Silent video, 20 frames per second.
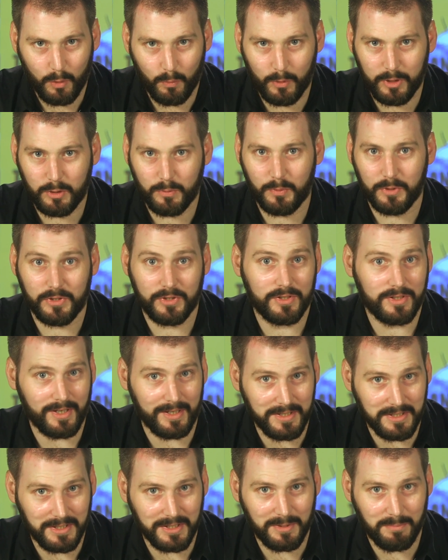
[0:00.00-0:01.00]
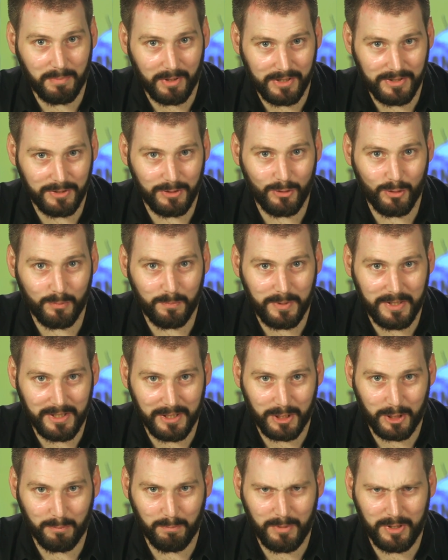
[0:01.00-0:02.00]
which was cited by the
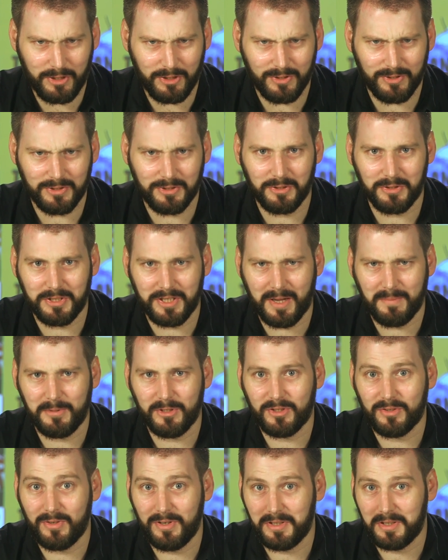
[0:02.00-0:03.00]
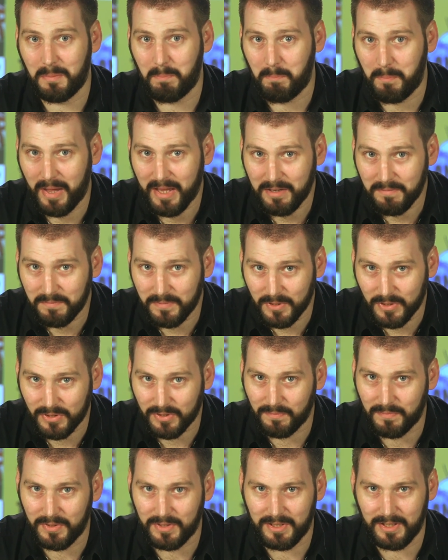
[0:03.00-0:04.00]
European Commission to demonstrate the benefits
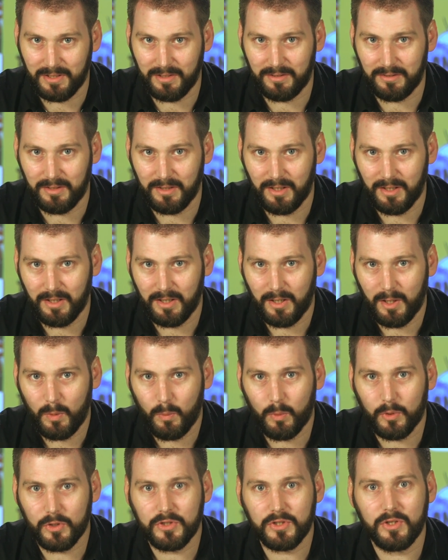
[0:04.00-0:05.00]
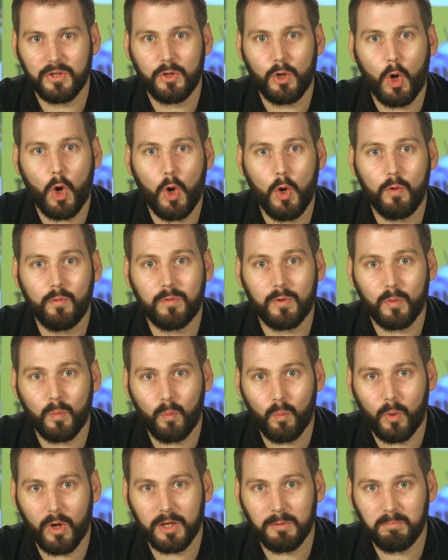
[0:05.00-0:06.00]
of the deal, was that over
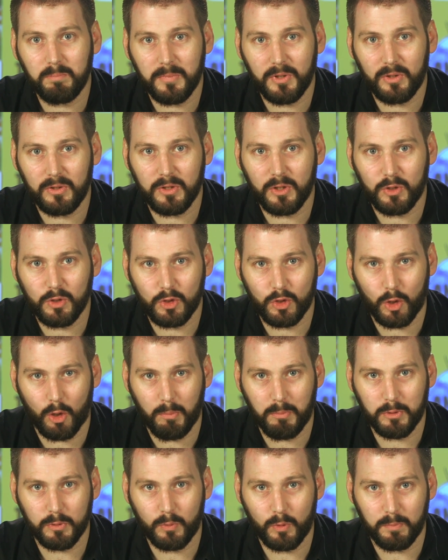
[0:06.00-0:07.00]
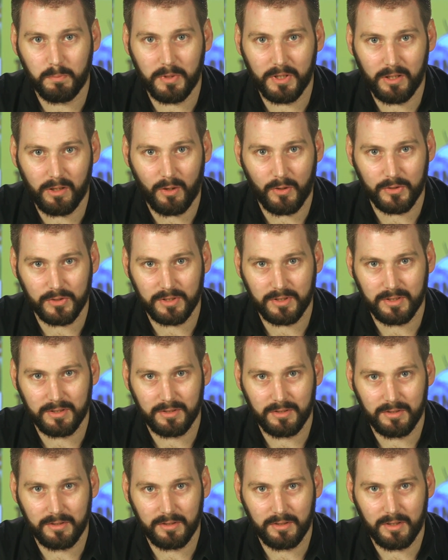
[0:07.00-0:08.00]
1 million jobs would be lost.
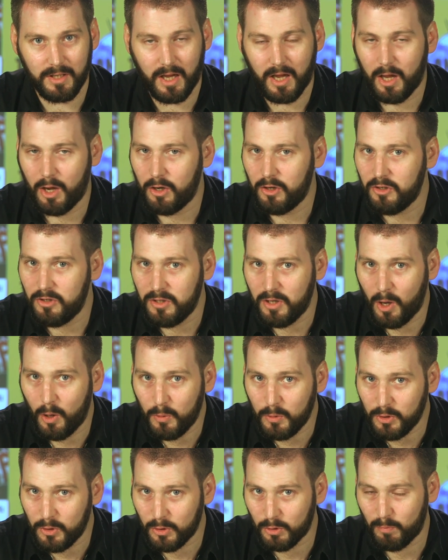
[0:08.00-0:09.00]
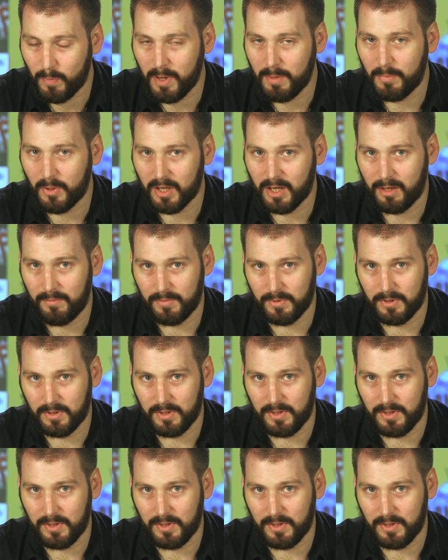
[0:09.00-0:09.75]
No newspaper covered